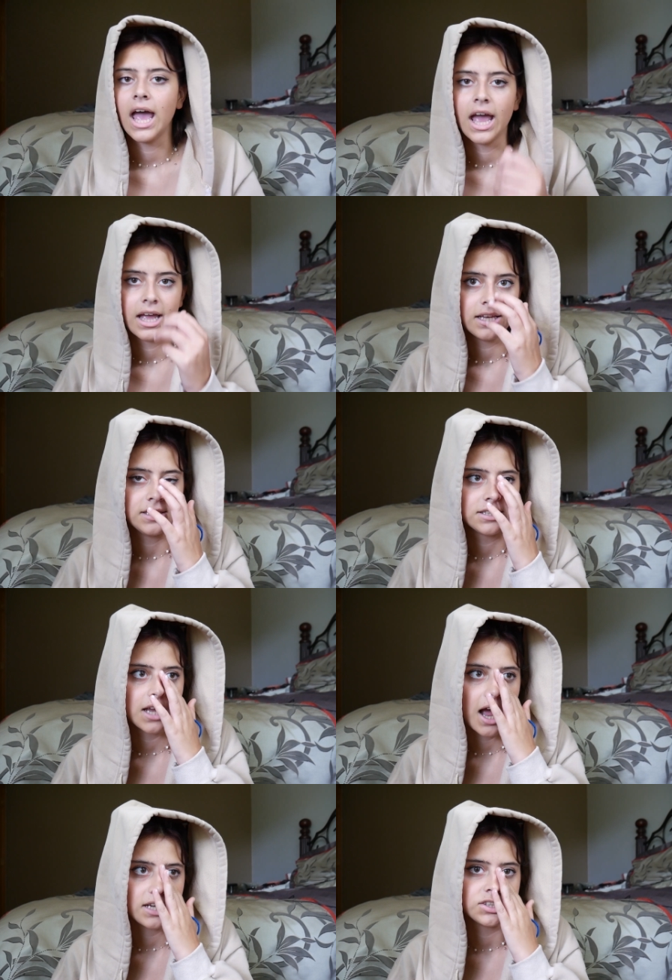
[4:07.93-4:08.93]
and
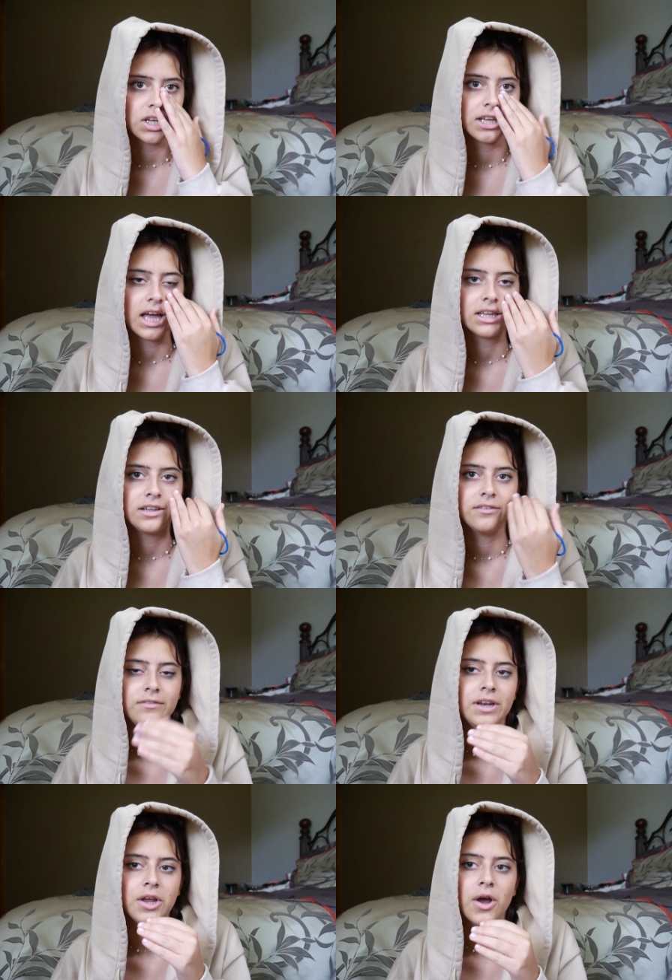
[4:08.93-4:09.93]
I saw that the
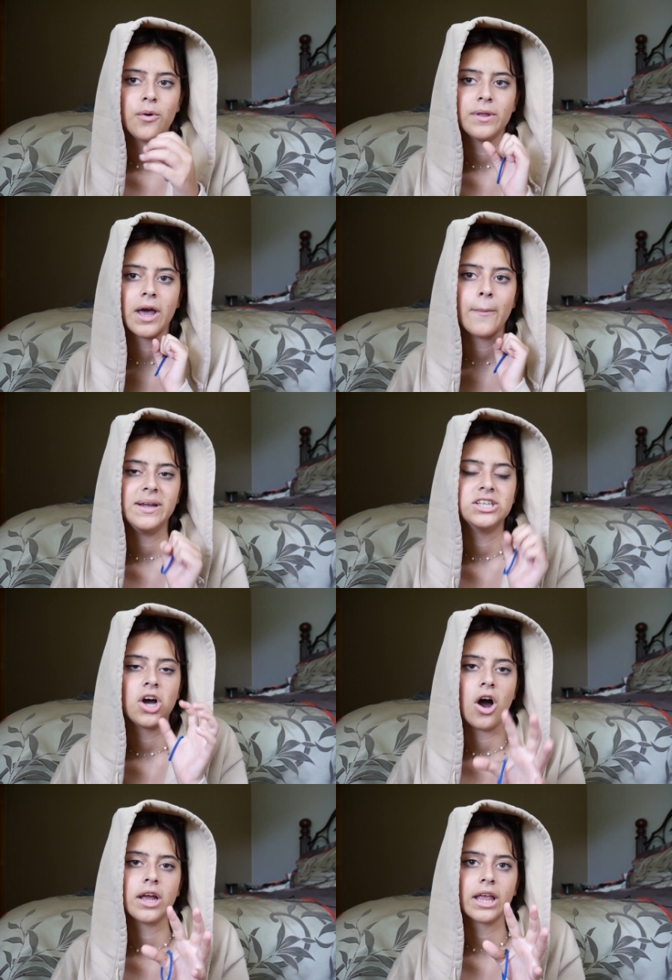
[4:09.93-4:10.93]
video without me
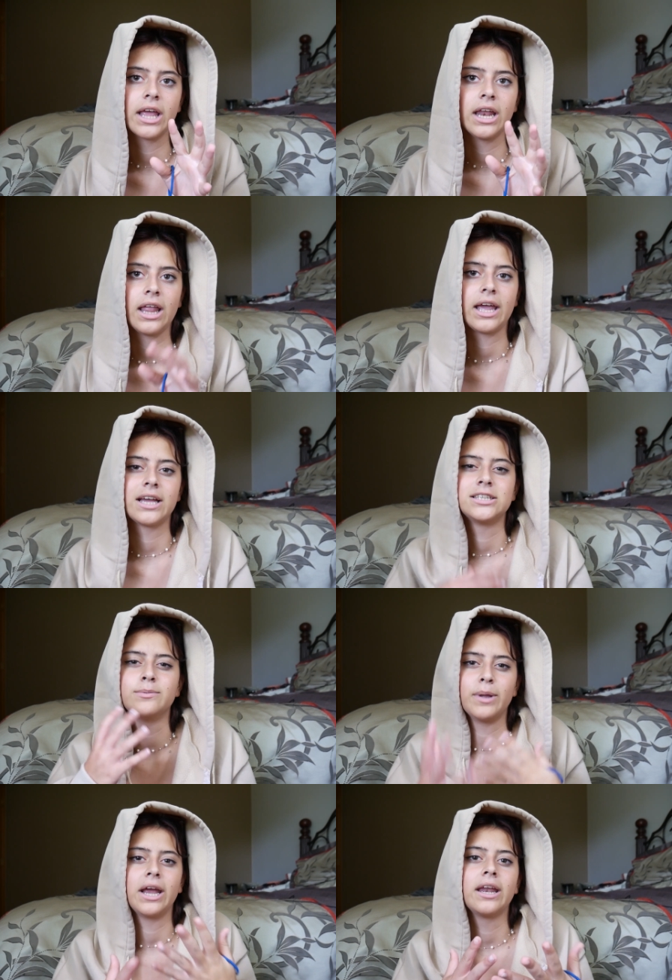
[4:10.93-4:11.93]
talking and like
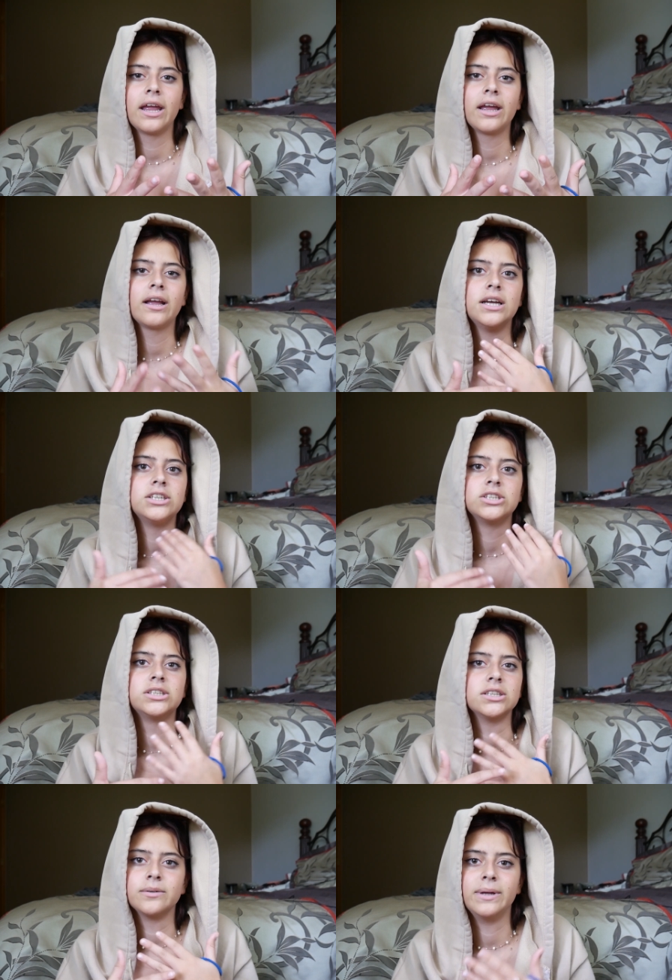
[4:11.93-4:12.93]
explaining, it
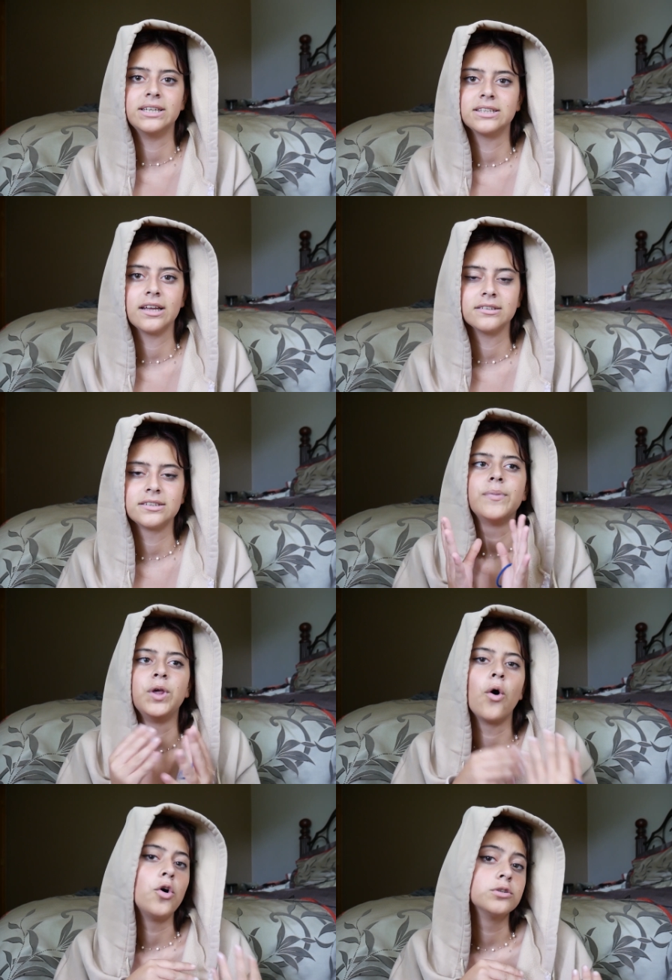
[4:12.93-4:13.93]
just doesn't make sense.
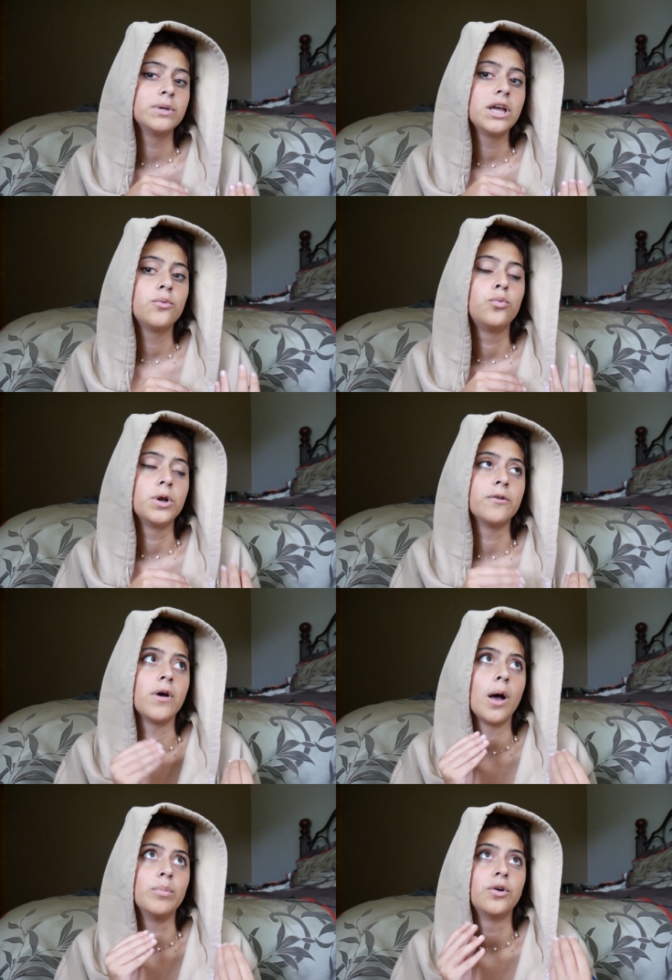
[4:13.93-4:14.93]
The old me would have
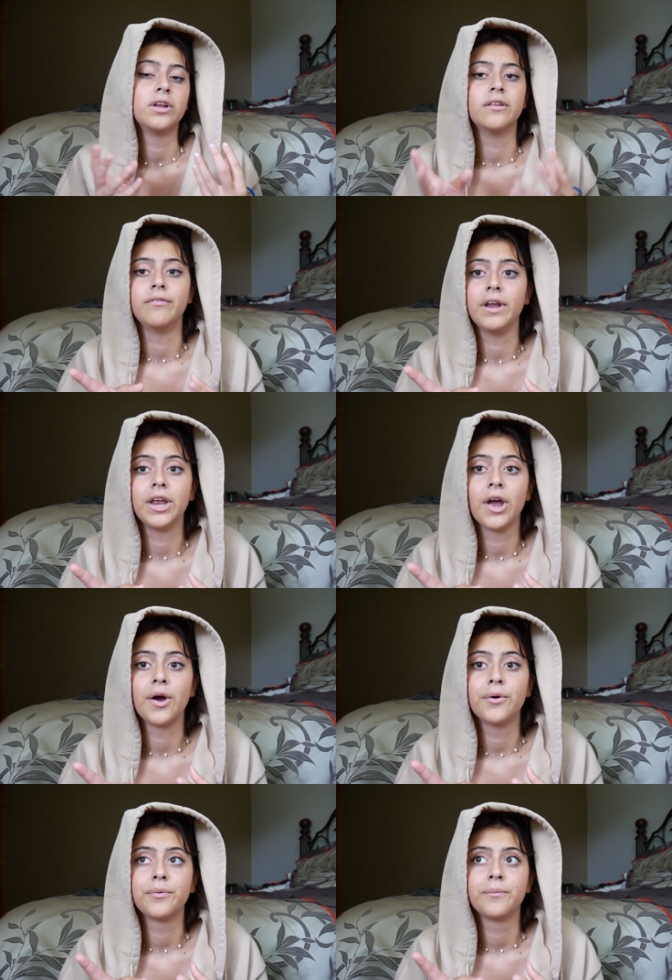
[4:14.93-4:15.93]
uploaded the
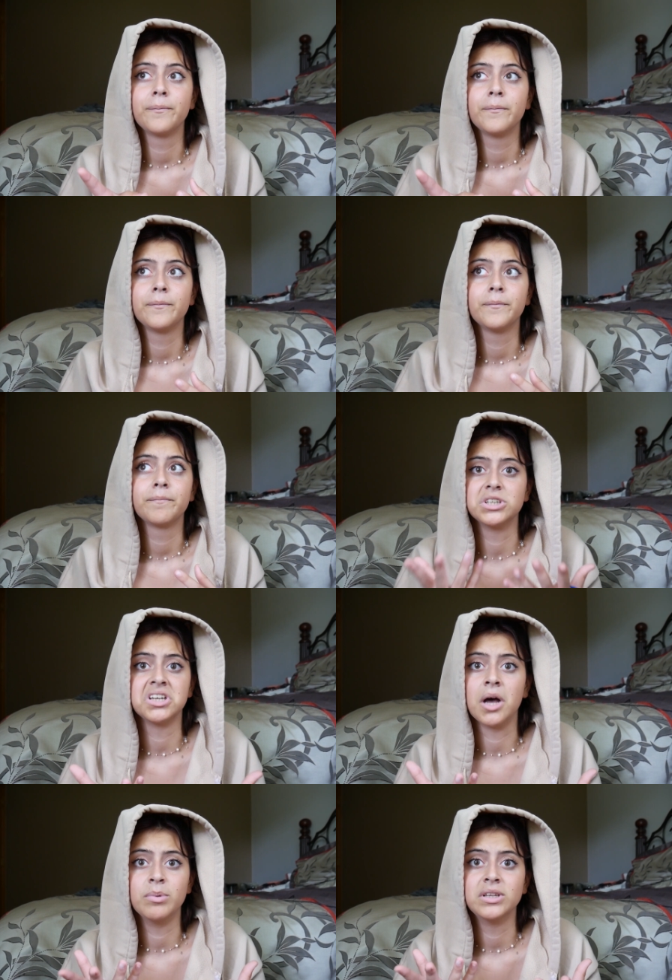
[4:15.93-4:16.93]
video because I just wanted
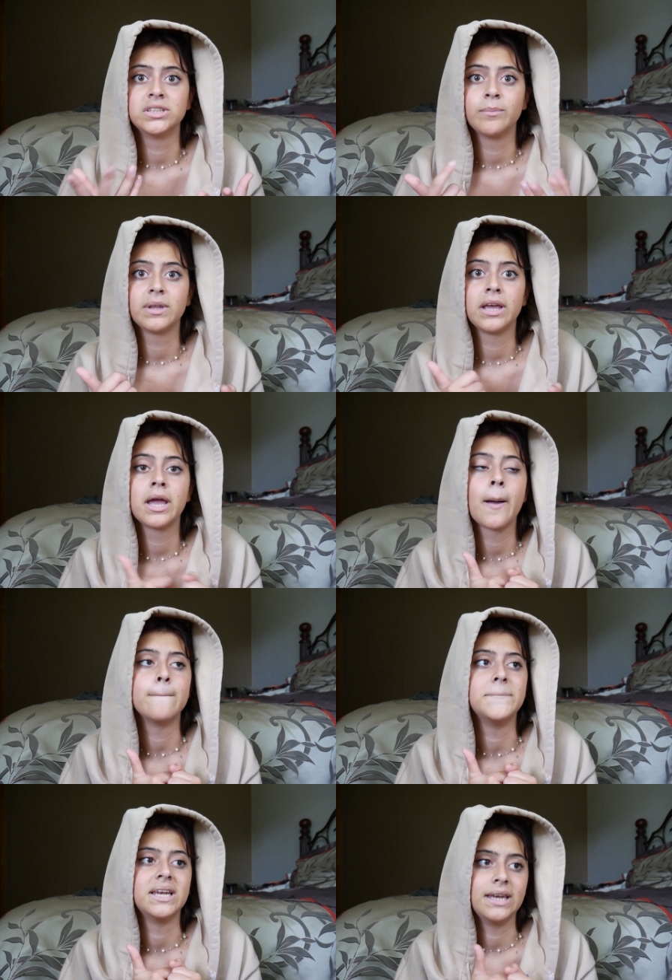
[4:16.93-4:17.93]
to upload something,
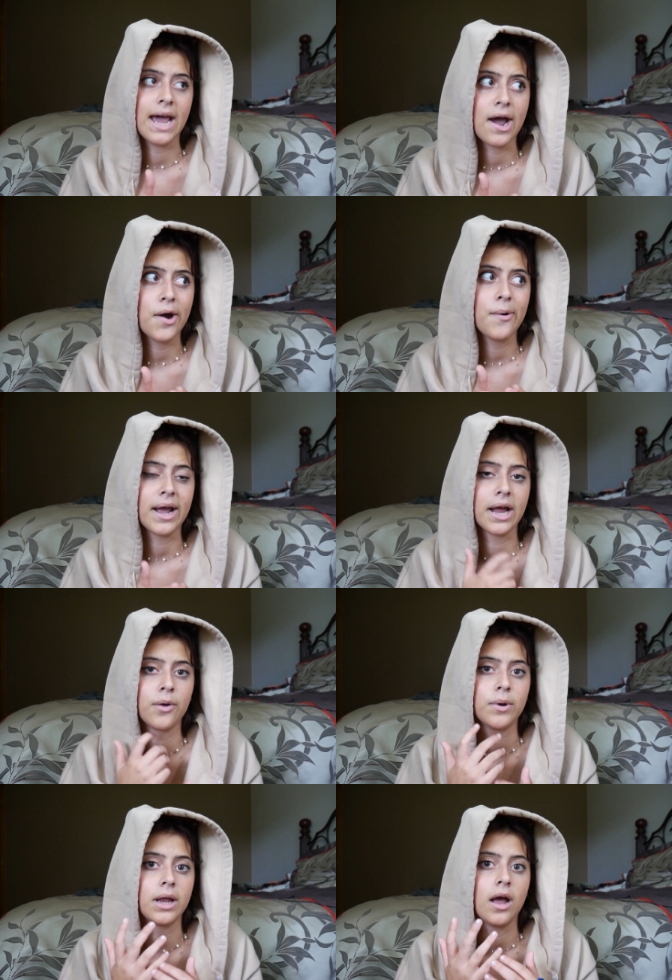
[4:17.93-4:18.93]
but now I kind
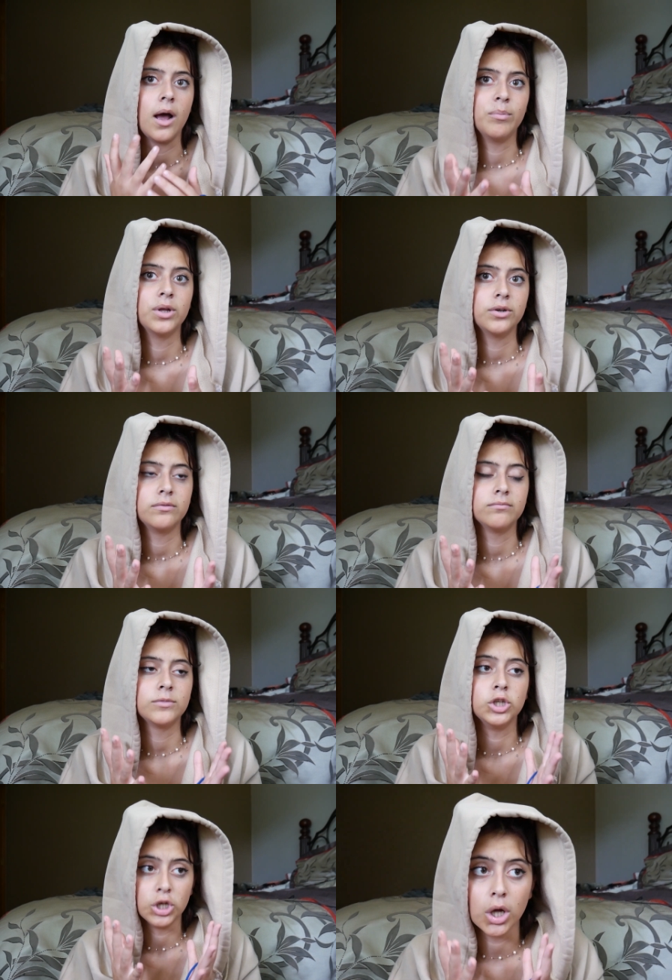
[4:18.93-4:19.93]
of want to upload
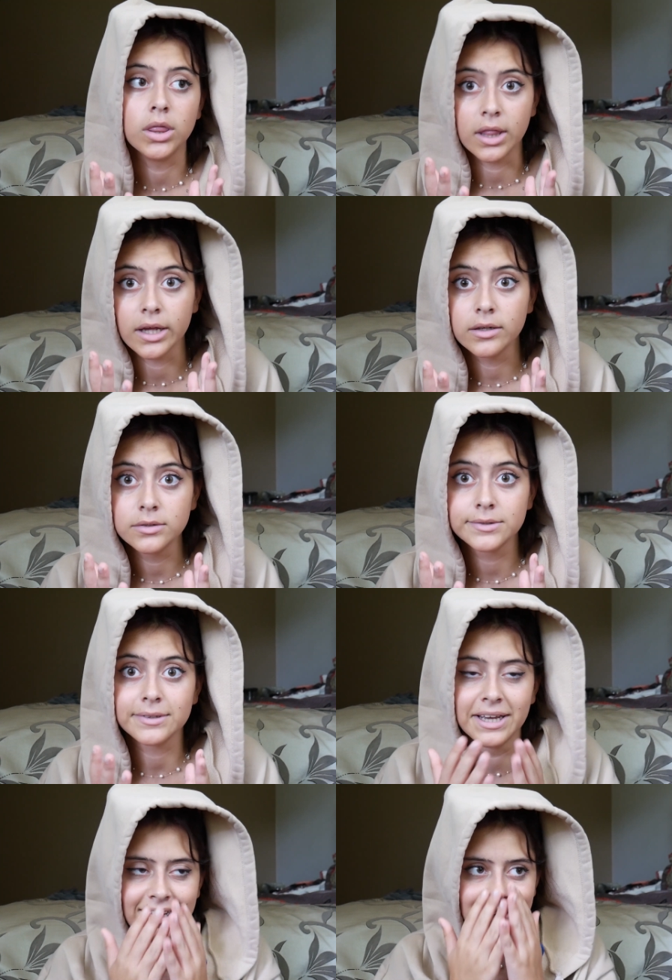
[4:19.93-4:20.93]
good things.